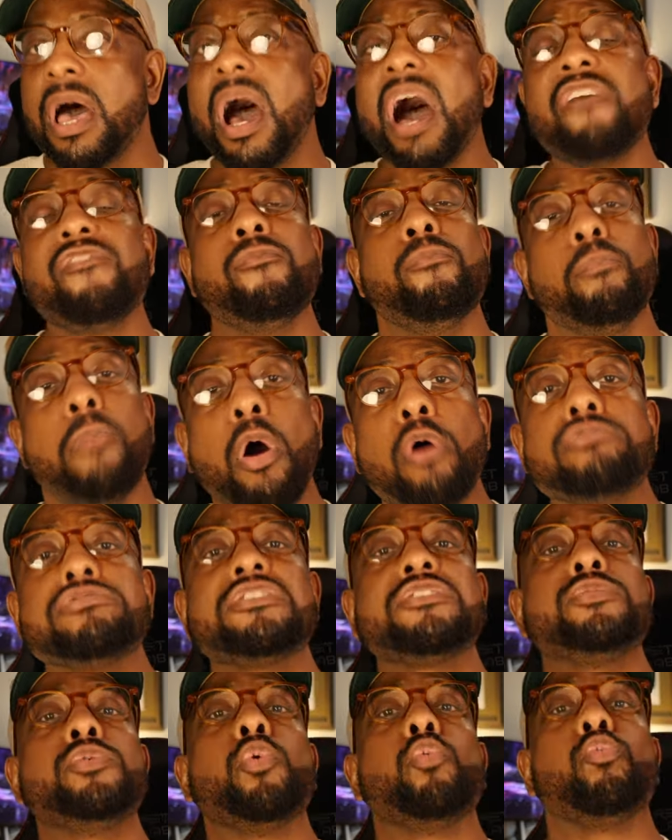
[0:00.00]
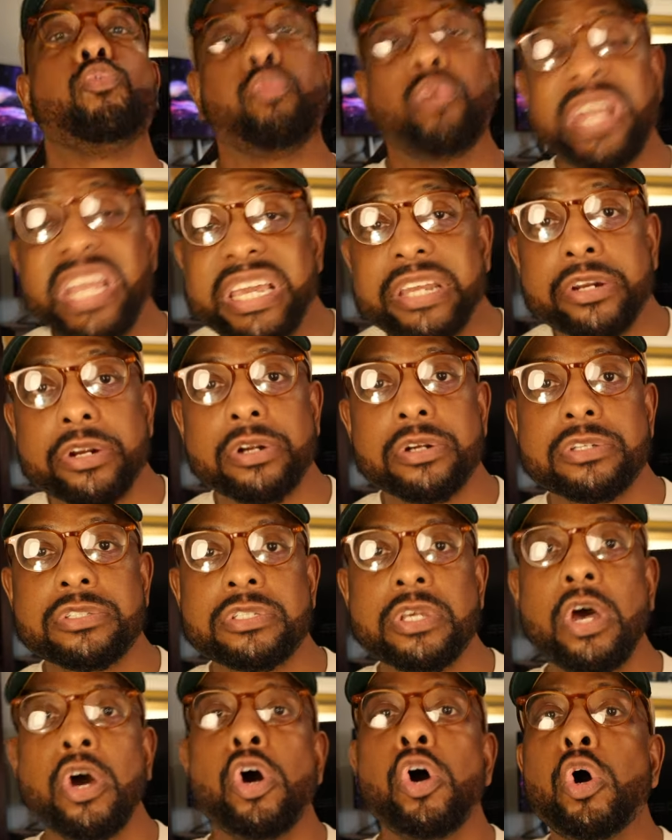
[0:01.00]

of most readers